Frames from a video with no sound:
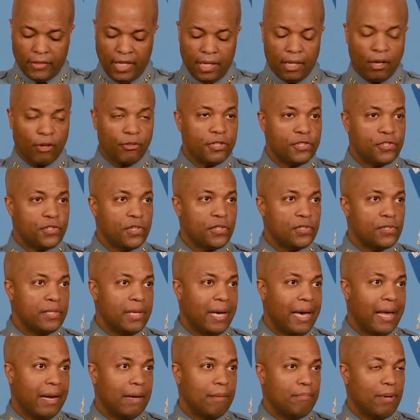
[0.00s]
Now, this is
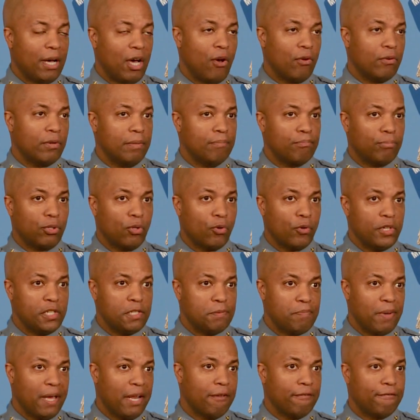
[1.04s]
not about employees'
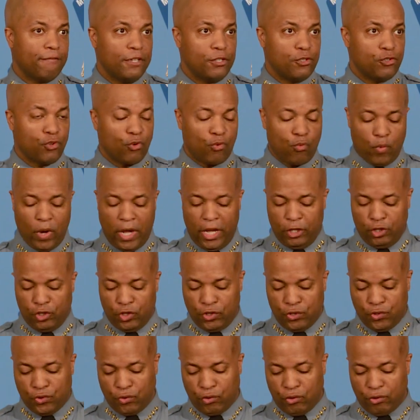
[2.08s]
benefits or
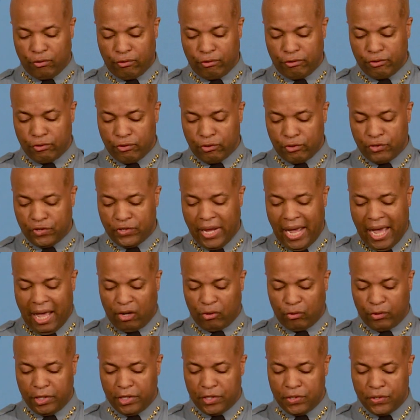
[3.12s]
wages or
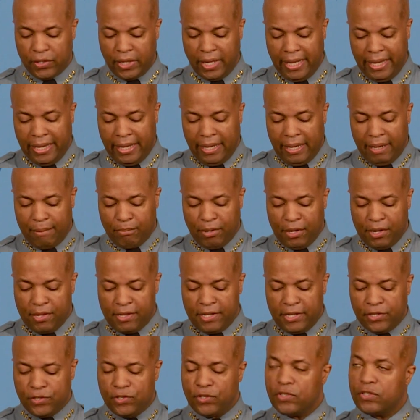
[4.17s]
salaries, but
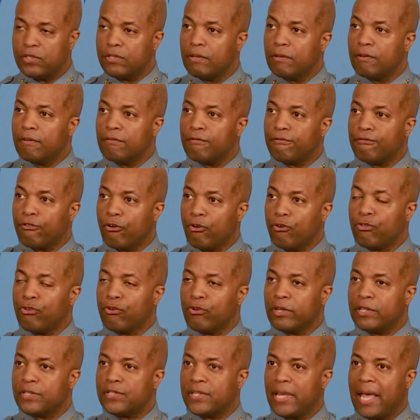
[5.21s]
this is further
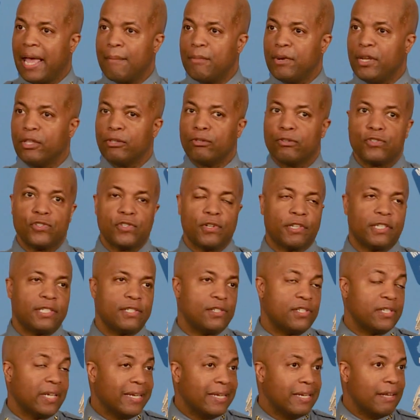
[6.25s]
examining those
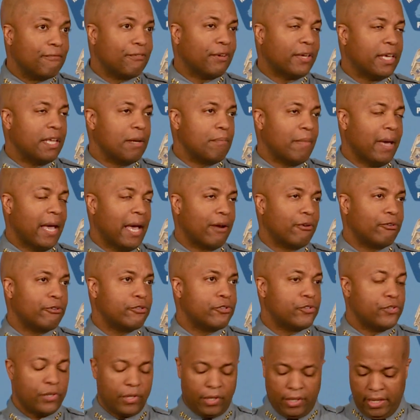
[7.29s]
significant
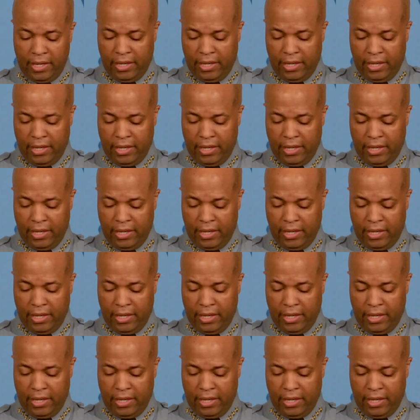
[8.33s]
matters